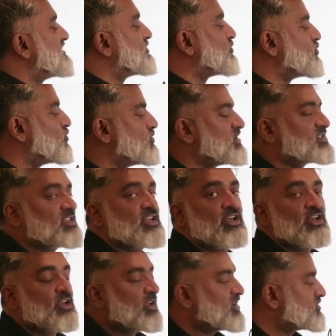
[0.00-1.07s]
rules,
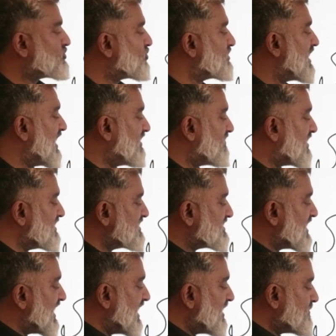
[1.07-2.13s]
so that once
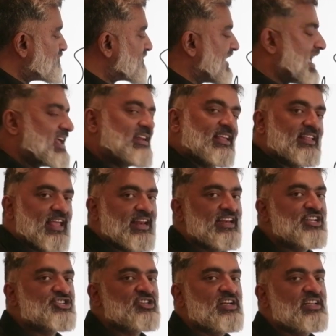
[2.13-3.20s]
and
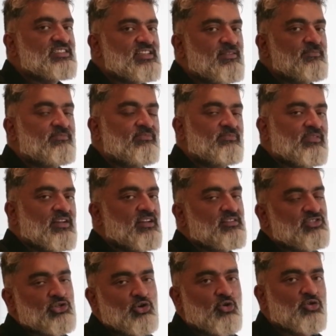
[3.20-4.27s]
initially some
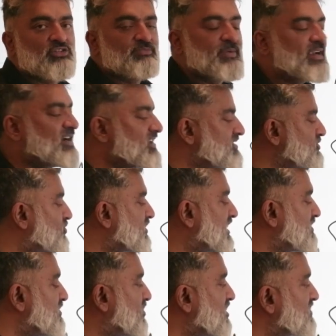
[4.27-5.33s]
slow speed is
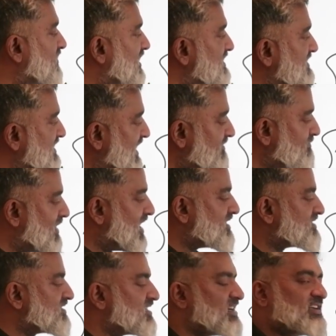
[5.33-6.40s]
okay, because once I
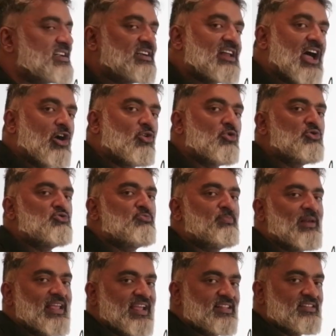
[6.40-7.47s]
master it at how to
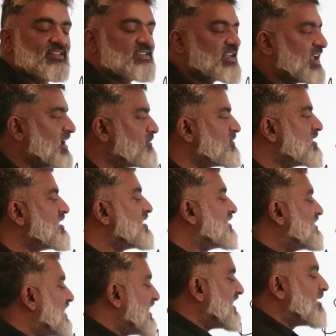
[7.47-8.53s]
play this game,
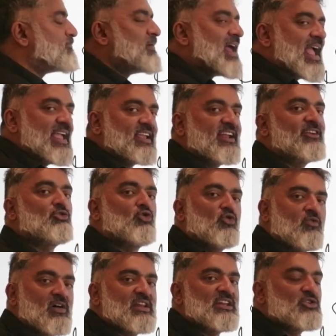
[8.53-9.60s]
then applying it
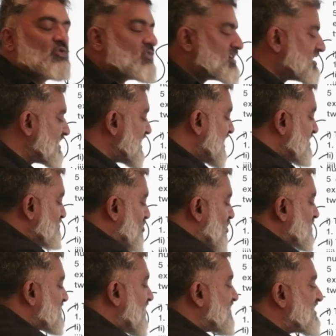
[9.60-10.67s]
over and over again,
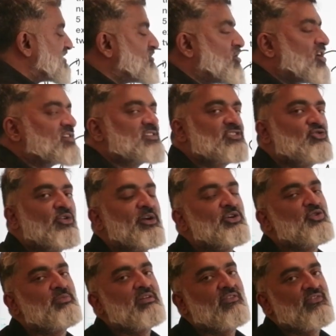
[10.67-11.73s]
box after box, is going
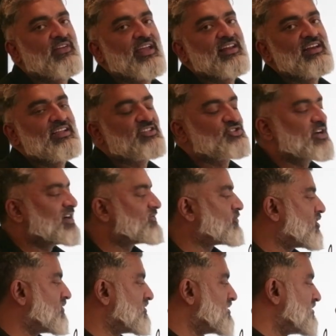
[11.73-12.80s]
to be fairly
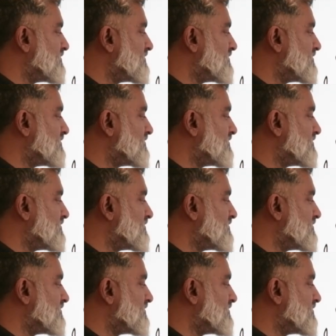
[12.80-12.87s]
straightforward.